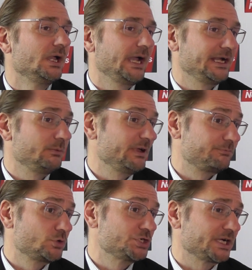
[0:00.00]
And then we
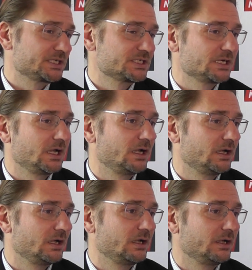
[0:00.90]
have projects
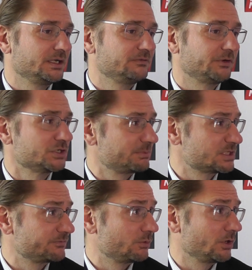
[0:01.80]
in various
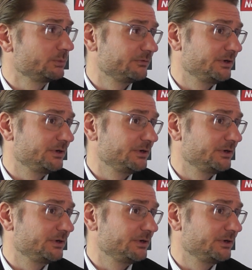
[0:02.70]
parts of the world.